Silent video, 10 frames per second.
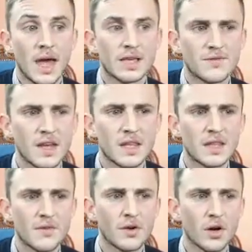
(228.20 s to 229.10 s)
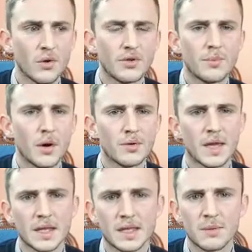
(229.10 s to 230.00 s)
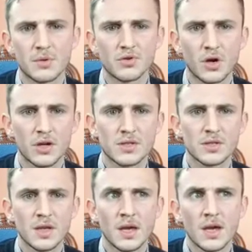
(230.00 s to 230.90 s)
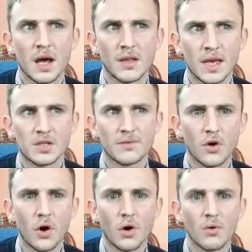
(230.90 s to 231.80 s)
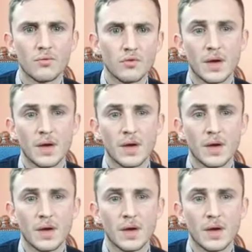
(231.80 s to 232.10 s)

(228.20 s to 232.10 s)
it's very difficult to build any type of trust unless you've got